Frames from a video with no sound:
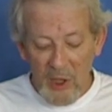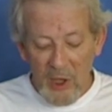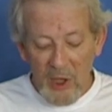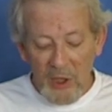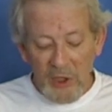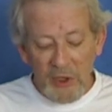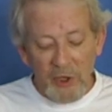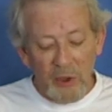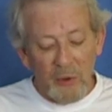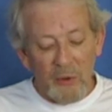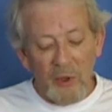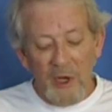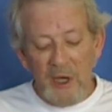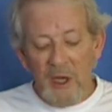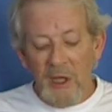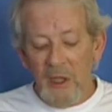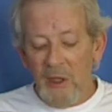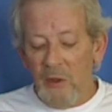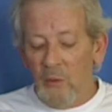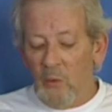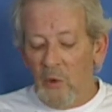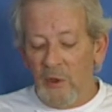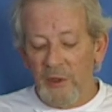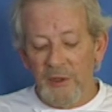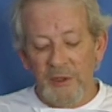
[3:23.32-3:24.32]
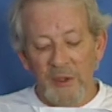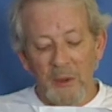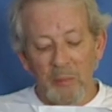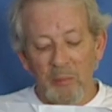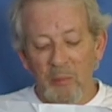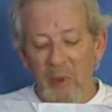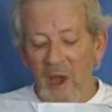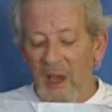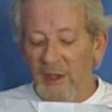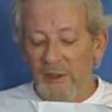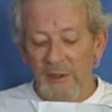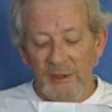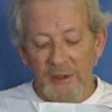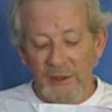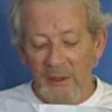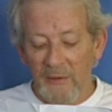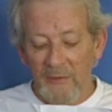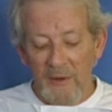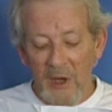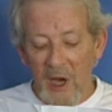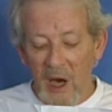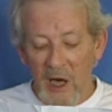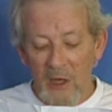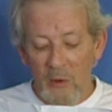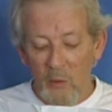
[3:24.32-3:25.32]
Shireen was the best
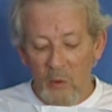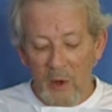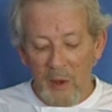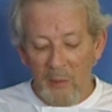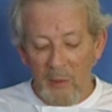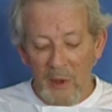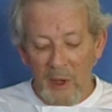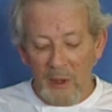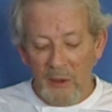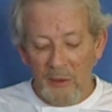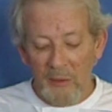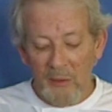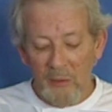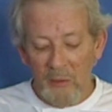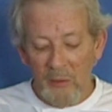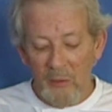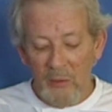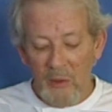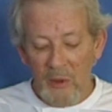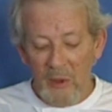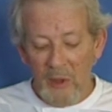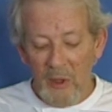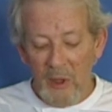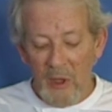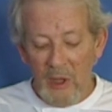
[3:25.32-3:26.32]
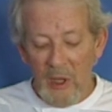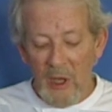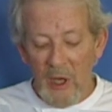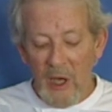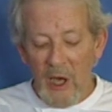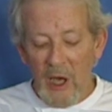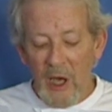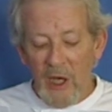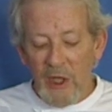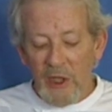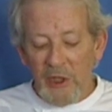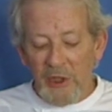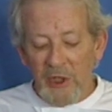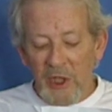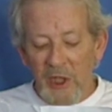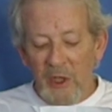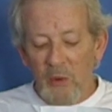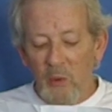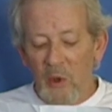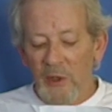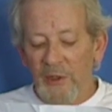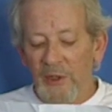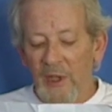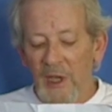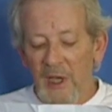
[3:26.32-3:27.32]
of young women. She
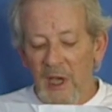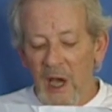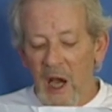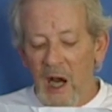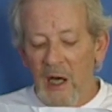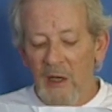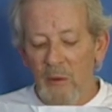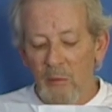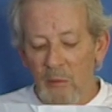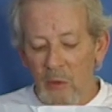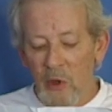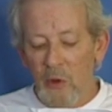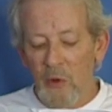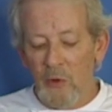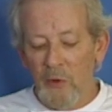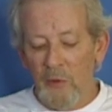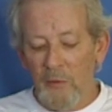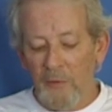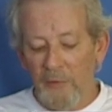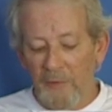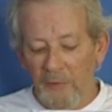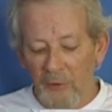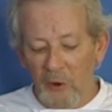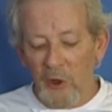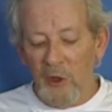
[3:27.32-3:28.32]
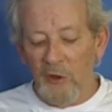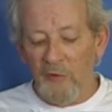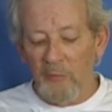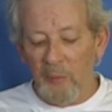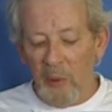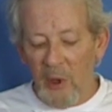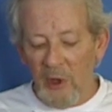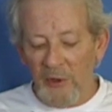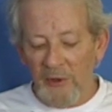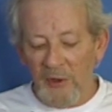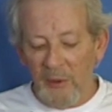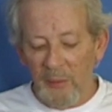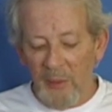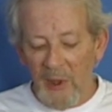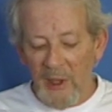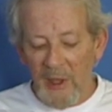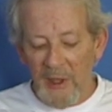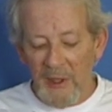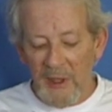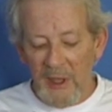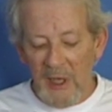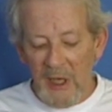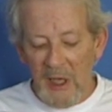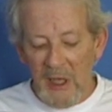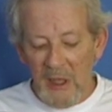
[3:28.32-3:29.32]
was a young moon full of
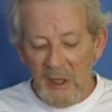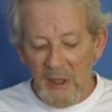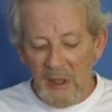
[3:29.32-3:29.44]
possibility.